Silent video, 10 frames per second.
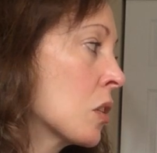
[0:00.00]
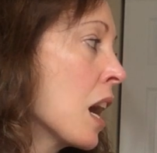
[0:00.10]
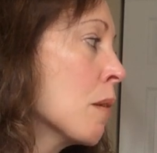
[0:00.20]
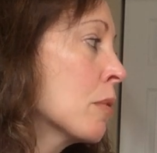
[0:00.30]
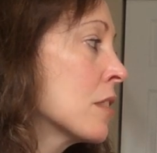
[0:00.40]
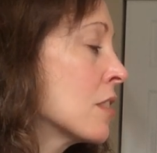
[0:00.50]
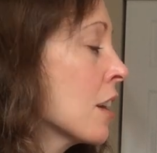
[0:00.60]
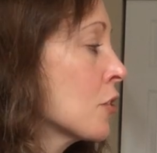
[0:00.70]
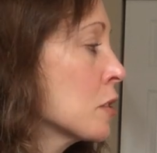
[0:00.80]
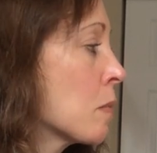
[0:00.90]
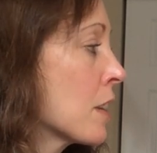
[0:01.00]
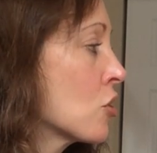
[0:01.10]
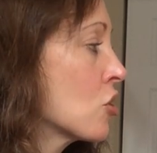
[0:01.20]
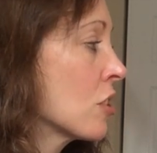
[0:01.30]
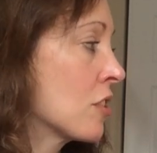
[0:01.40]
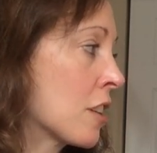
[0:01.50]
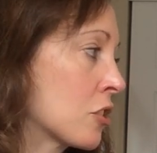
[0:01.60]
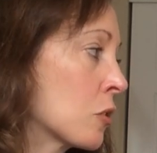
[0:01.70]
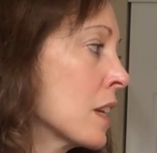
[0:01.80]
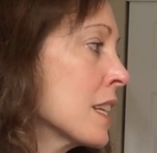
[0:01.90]
Grob, Dr. Sponge,
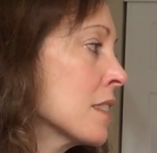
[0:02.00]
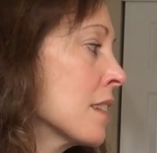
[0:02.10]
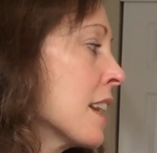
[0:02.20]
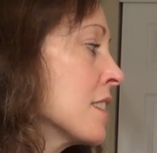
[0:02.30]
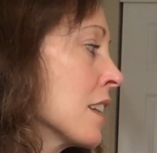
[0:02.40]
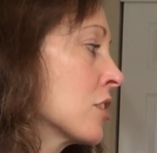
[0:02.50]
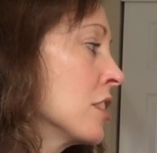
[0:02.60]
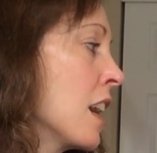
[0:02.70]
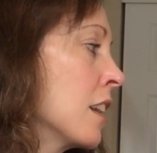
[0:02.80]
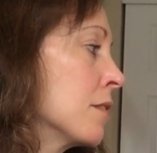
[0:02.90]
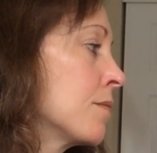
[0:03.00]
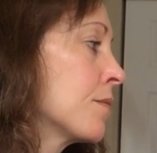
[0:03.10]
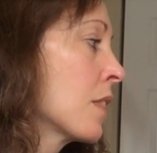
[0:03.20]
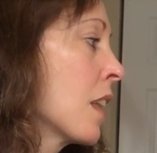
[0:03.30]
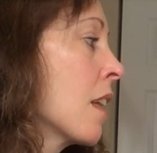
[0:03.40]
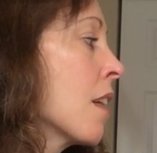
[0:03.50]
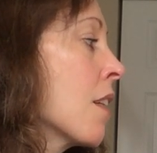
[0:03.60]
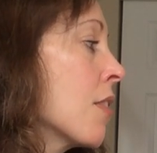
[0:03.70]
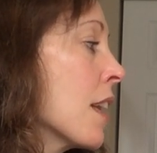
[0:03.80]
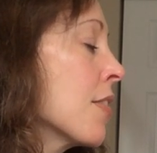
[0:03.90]
Dr. Cricket, and Dr. Young.
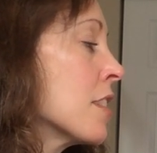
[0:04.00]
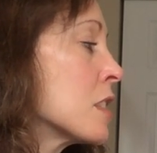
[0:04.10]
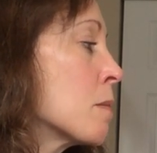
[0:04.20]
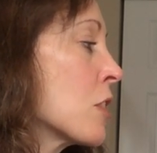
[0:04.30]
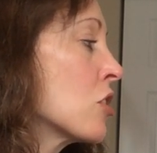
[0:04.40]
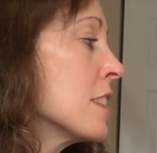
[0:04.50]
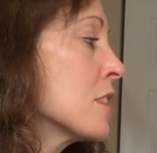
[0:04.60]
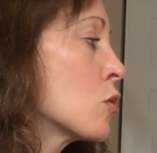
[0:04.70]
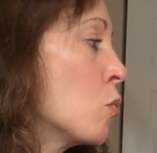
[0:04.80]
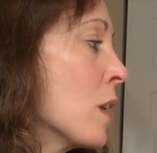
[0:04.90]
Then the specialists